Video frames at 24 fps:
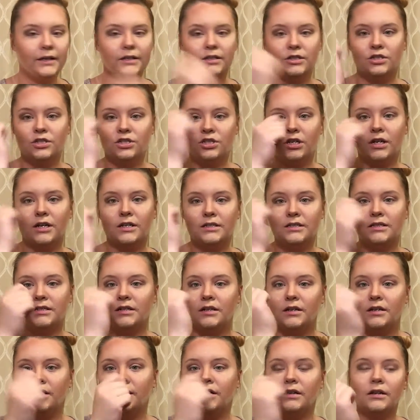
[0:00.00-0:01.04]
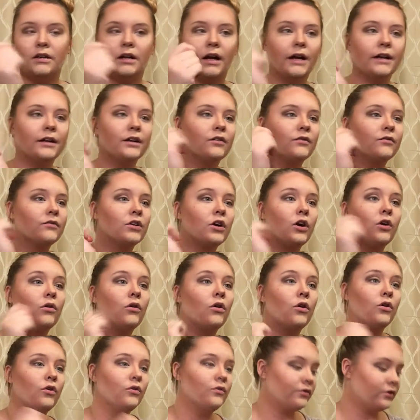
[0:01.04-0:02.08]
and just kind of go
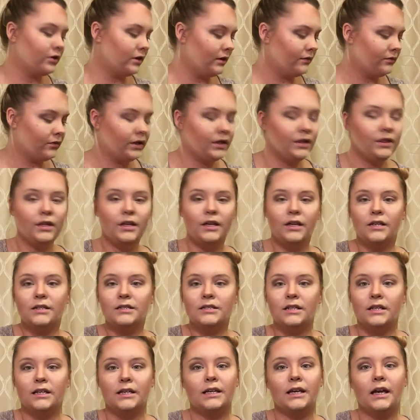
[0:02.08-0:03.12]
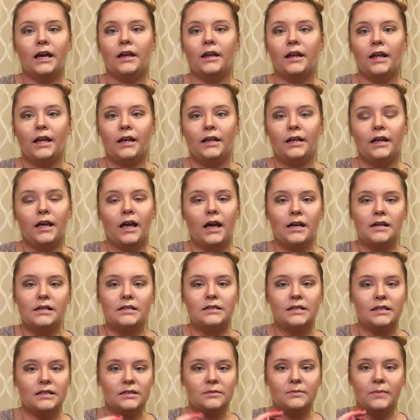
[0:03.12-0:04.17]
over everything to get any
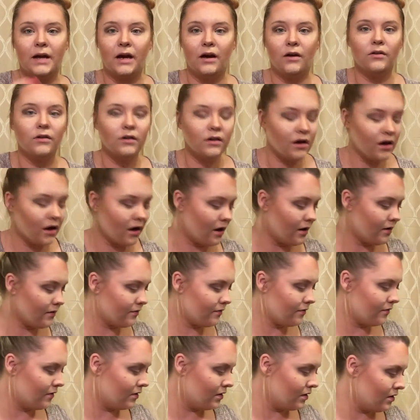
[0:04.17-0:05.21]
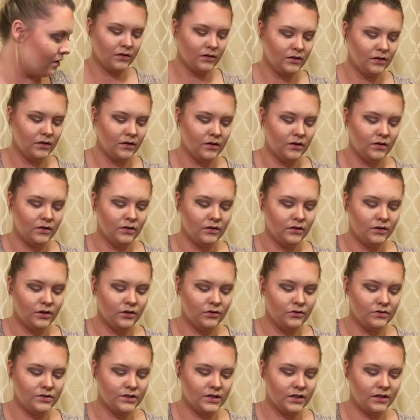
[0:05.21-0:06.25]
excess powder off.
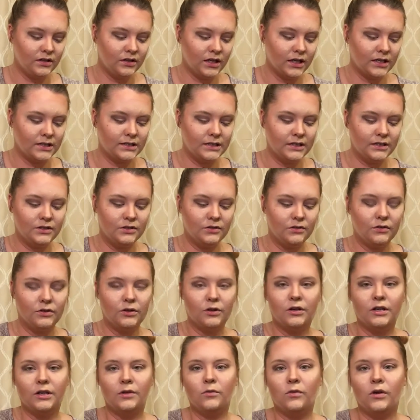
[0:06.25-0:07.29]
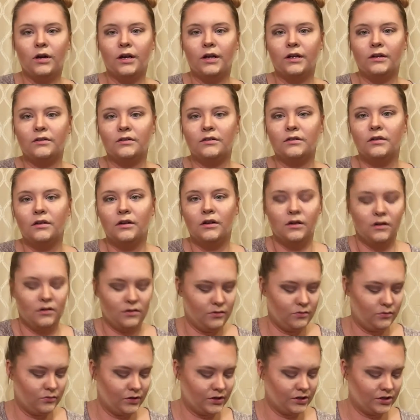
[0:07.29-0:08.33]
Use a Luxie 231,
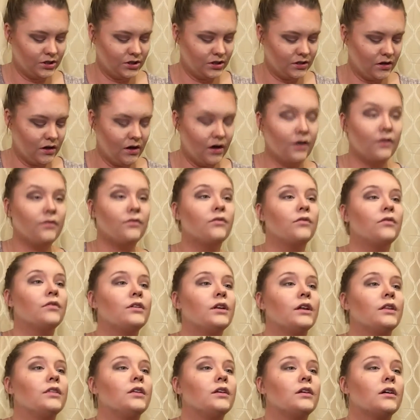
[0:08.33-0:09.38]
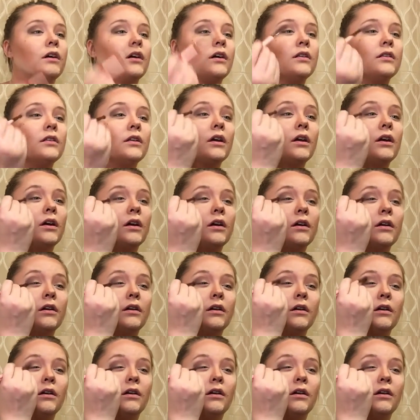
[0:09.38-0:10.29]
brush it off, nothing on there.